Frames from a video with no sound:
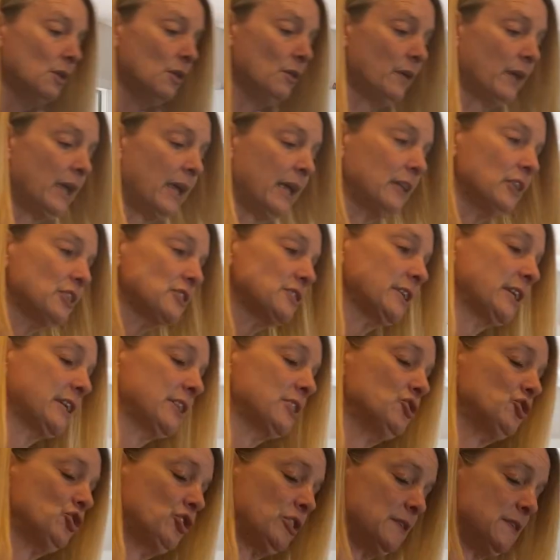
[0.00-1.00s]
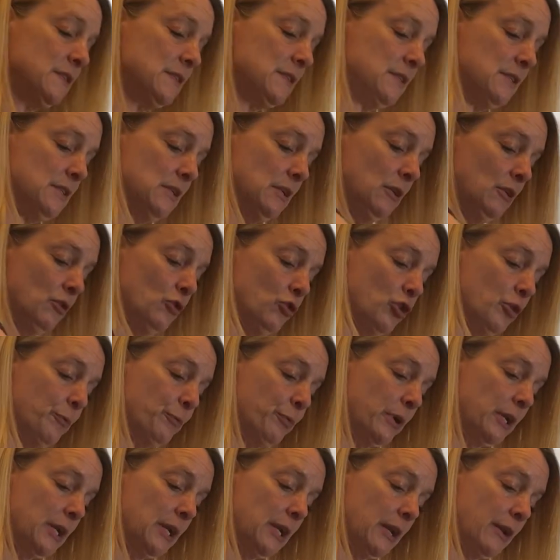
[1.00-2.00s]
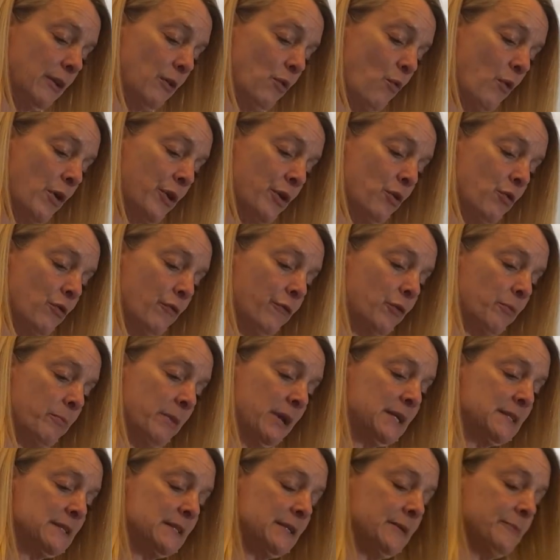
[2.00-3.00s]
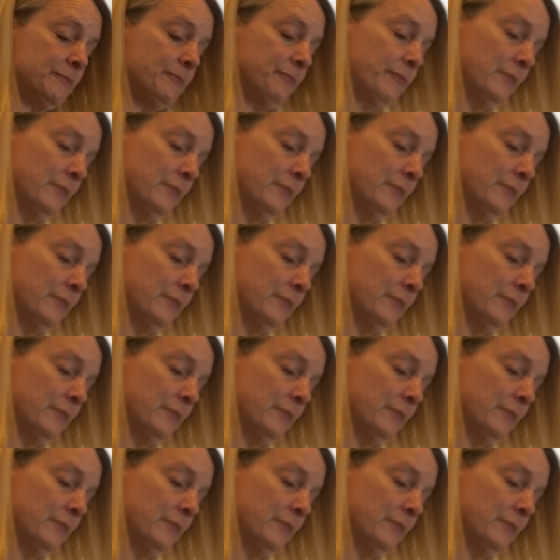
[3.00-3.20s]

Okay, looks like it's just incorporated. I don't want to overmix it.